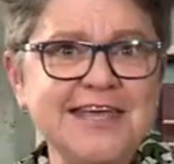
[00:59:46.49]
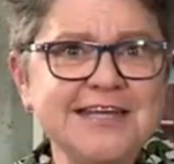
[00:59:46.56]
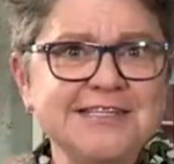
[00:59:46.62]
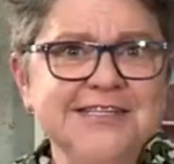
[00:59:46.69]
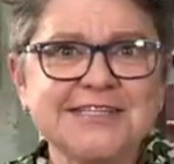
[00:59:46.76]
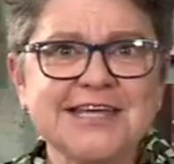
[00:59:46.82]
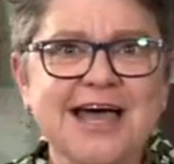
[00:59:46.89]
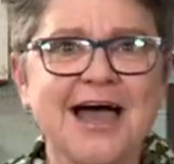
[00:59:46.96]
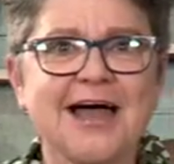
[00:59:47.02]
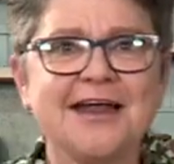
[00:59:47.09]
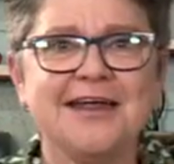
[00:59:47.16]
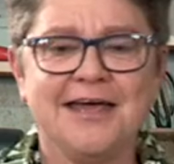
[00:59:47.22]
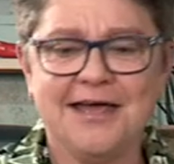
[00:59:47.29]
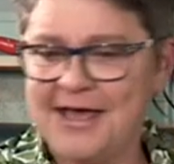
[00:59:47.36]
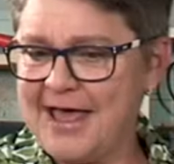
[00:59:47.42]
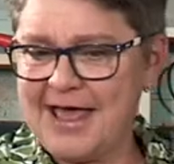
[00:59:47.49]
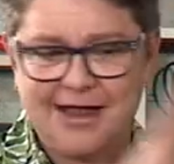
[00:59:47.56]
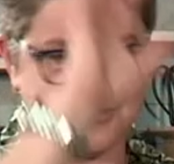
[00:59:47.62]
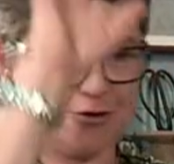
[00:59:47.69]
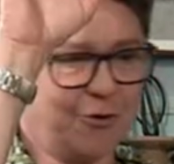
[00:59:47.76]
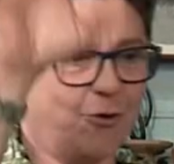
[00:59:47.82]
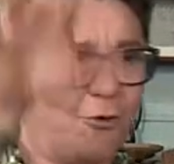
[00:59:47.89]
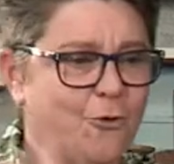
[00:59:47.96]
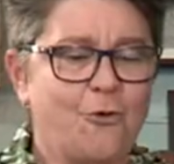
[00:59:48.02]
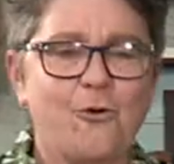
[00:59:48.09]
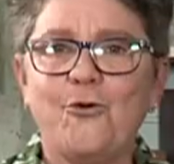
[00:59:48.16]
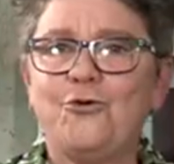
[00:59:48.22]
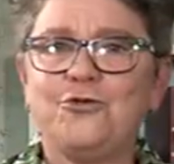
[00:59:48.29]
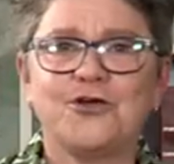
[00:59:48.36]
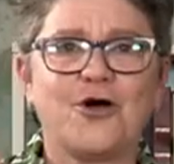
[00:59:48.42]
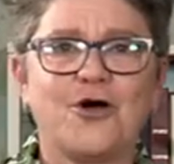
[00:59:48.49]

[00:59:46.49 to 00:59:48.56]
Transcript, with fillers: inside, and all the